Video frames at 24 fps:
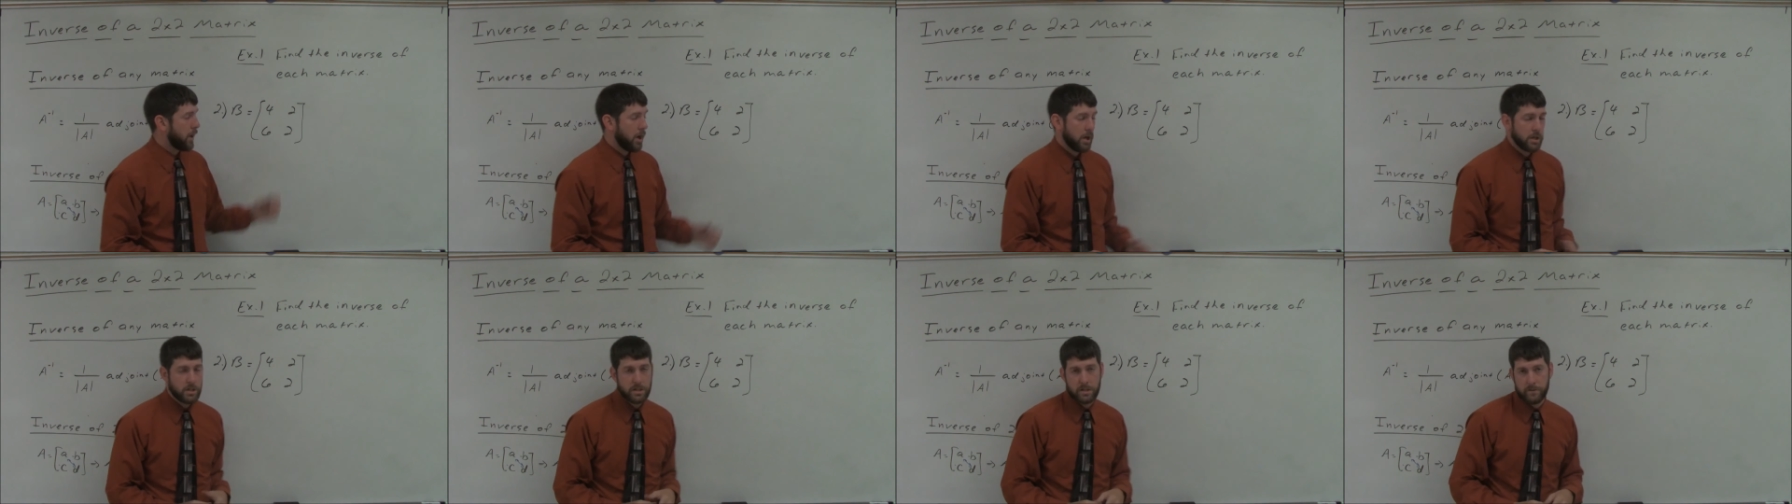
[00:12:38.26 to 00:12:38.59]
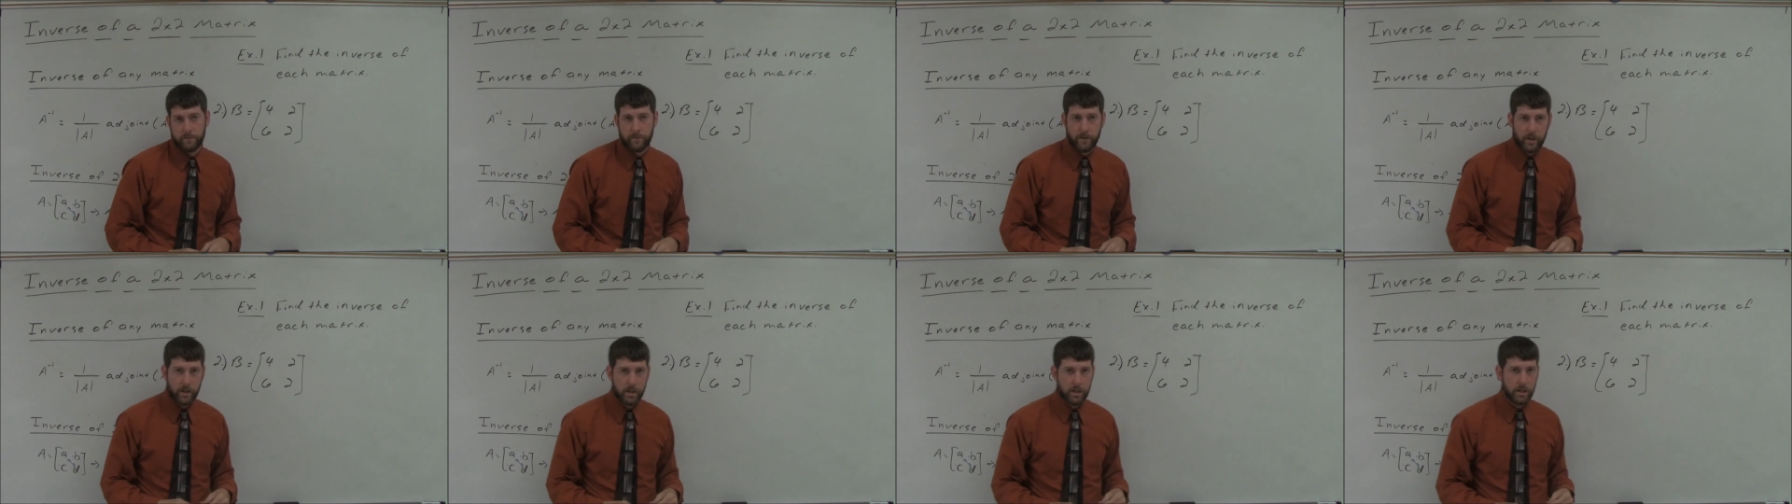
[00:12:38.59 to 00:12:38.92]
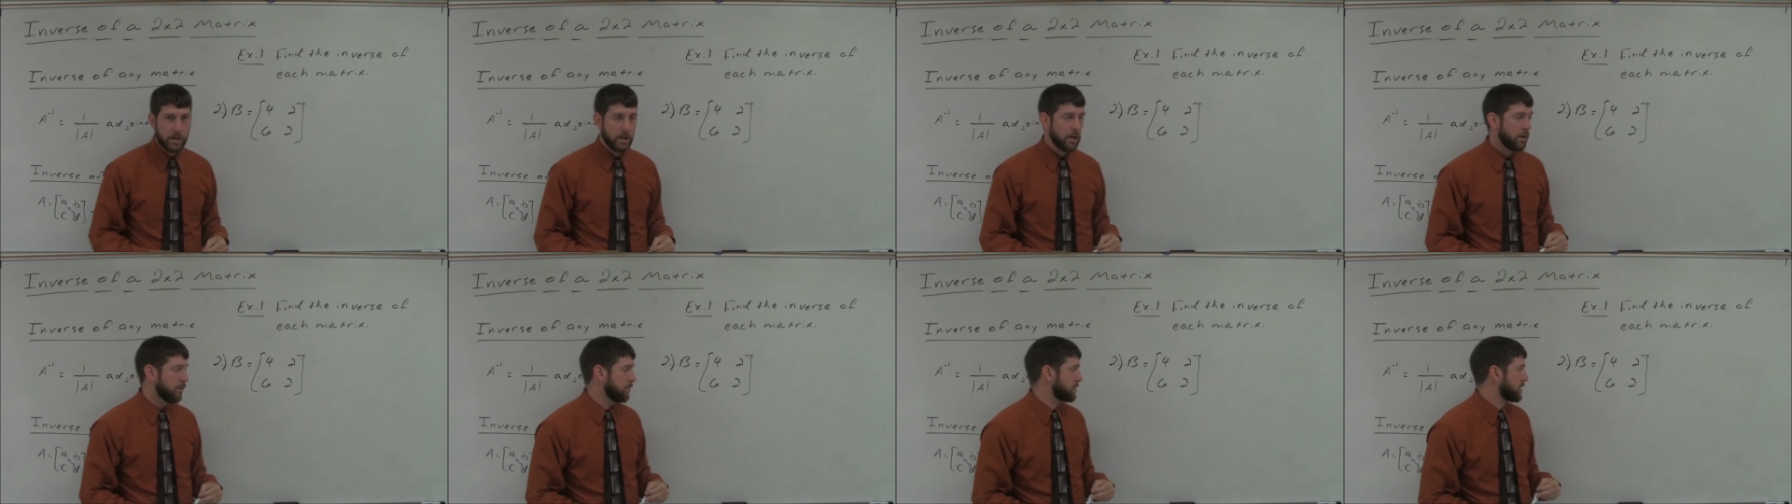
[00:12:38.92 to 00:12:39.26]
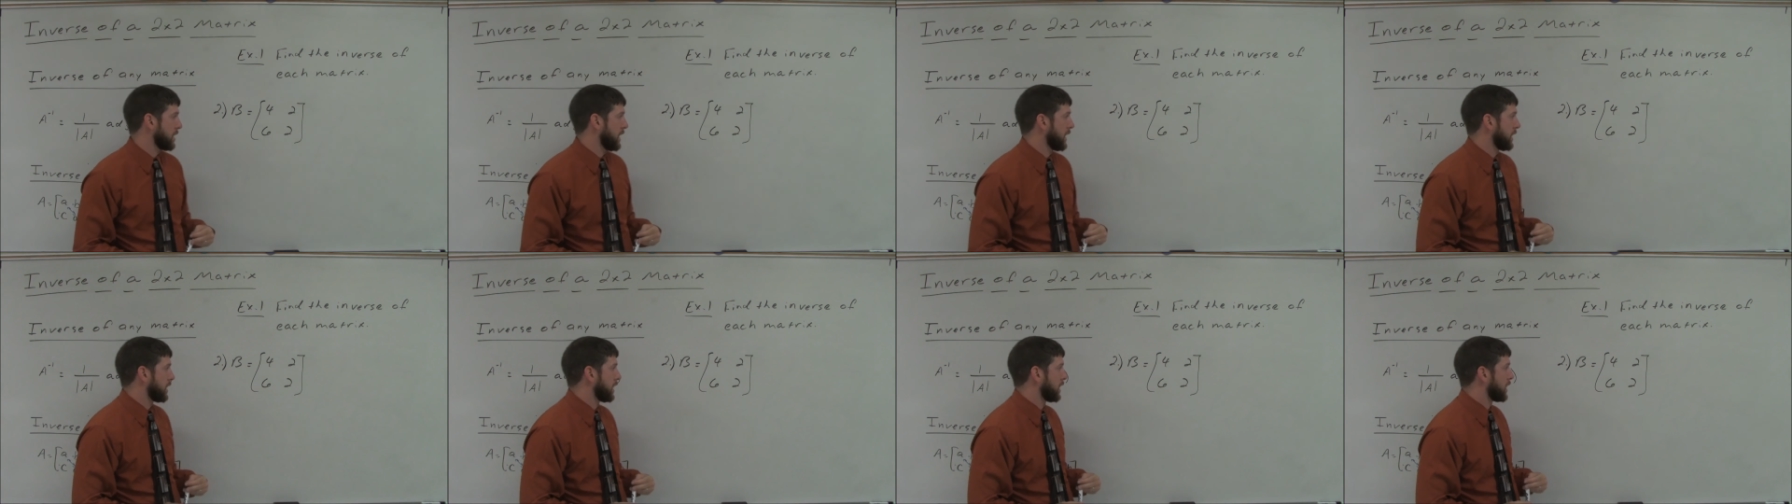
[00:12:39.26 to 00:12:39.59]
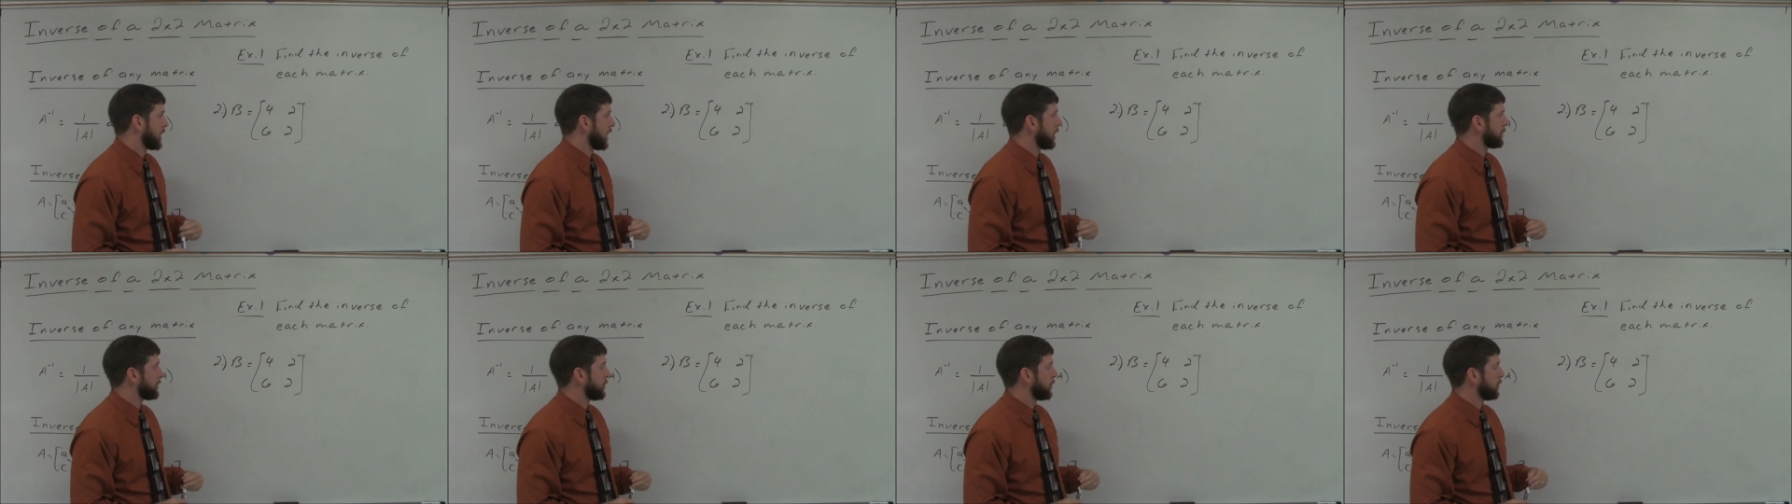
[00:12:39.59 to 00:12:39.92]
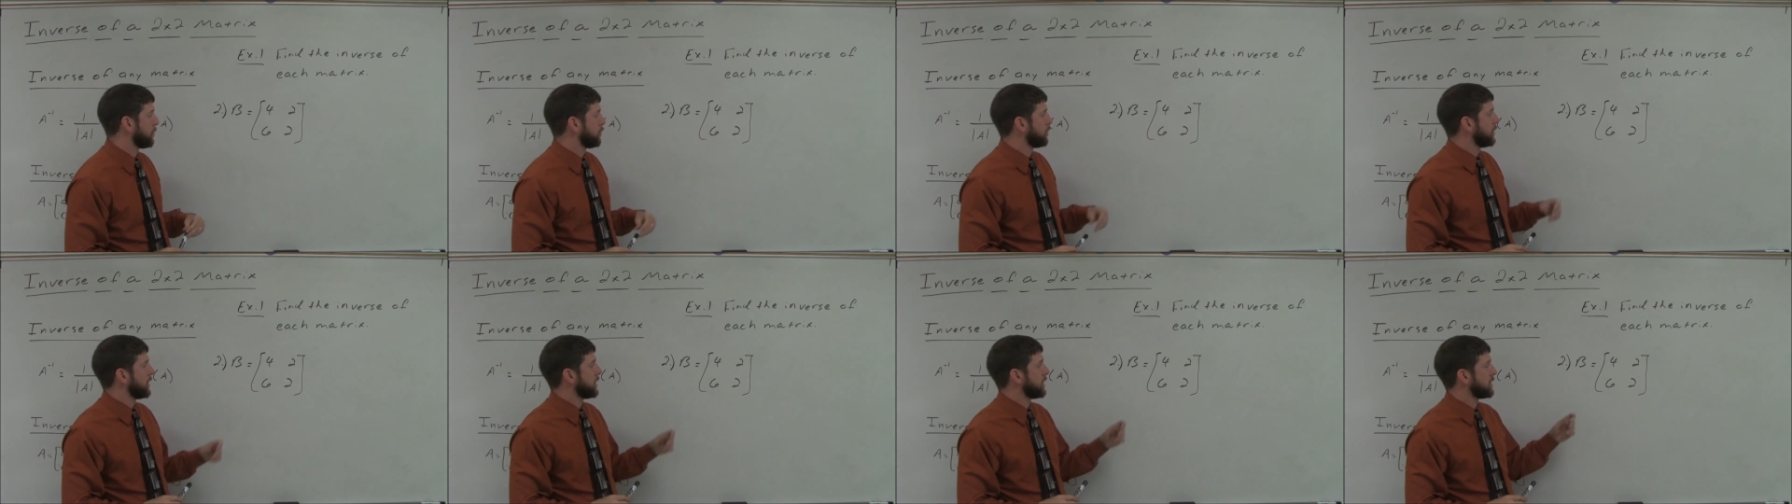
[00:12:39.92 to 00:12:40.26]
pause the video, take a
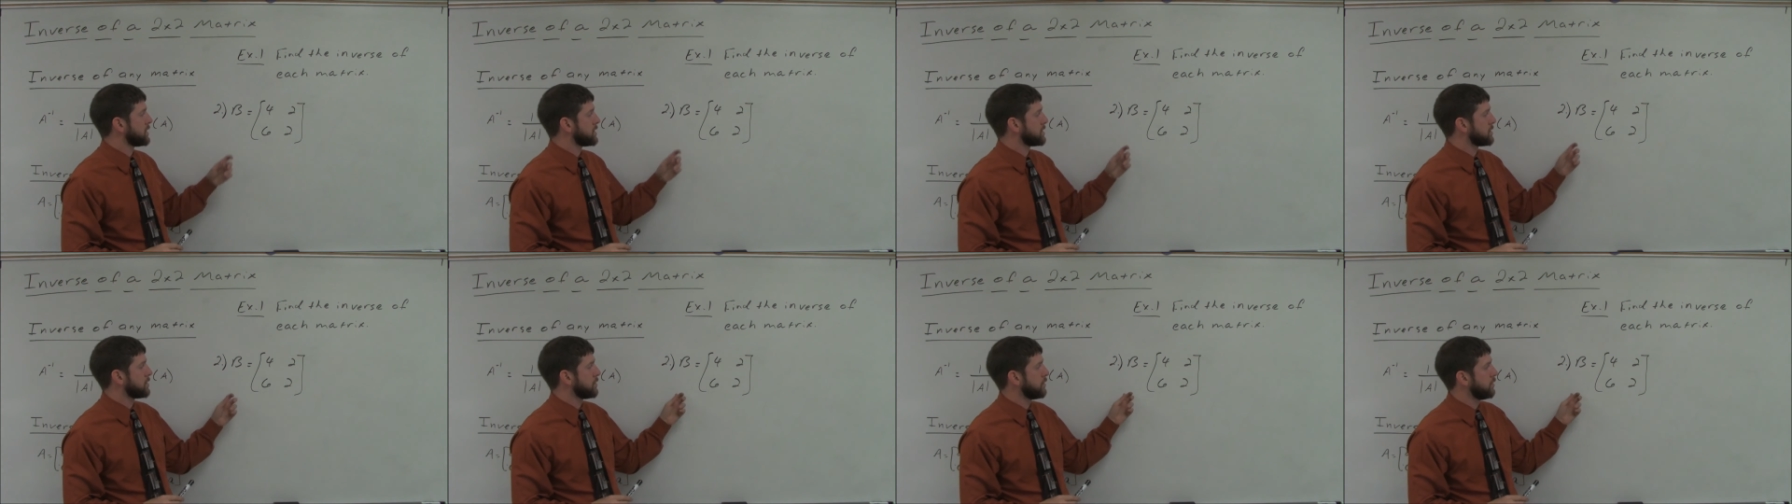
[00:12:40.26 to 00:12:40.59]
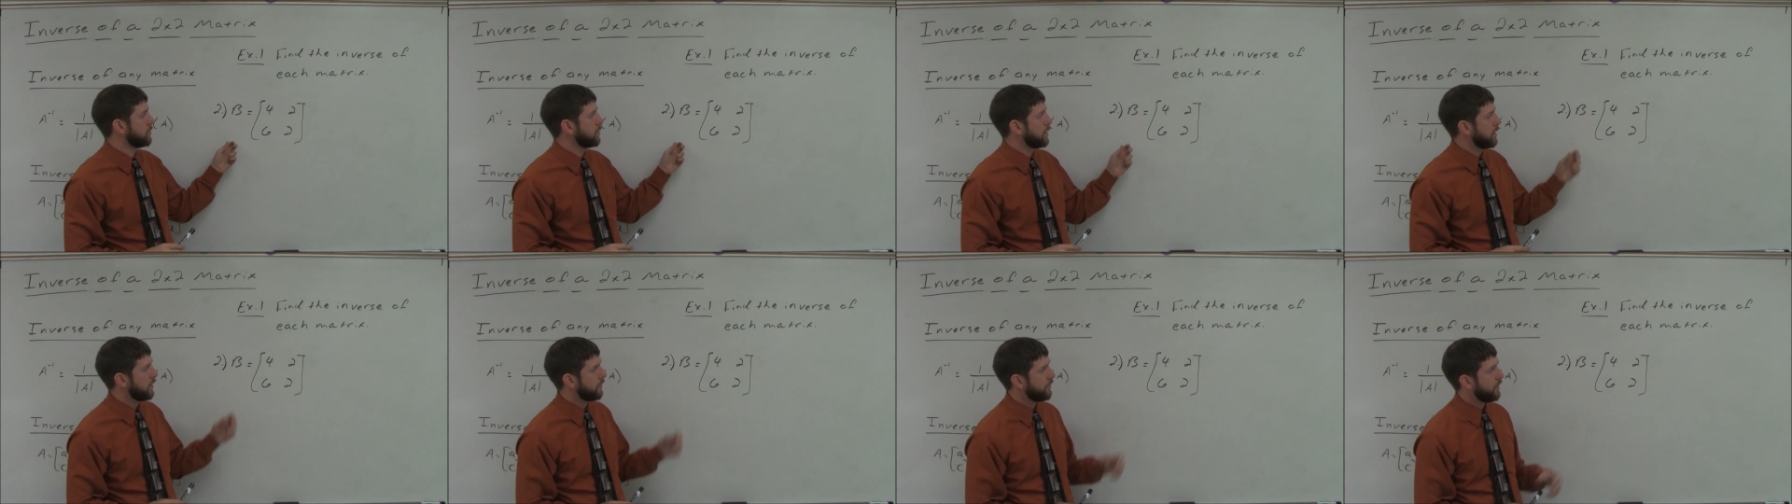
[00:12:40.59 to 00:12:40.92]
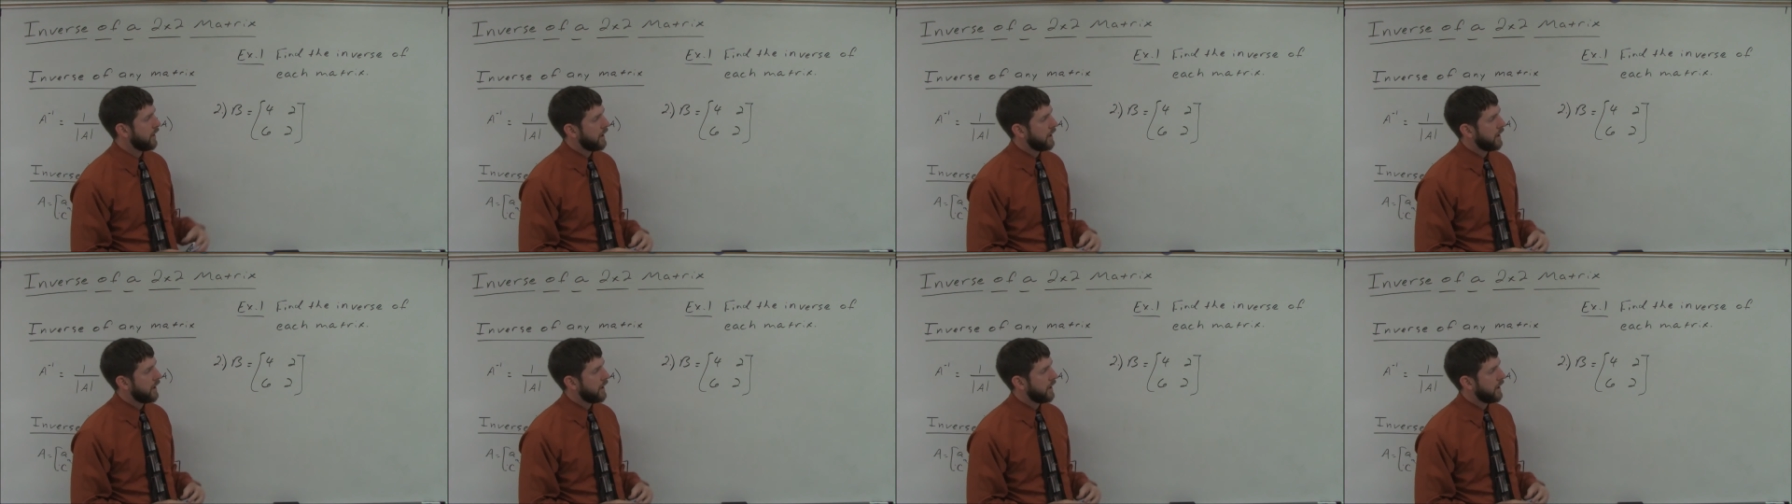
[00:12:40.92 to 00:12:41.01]
couple minutes to uh,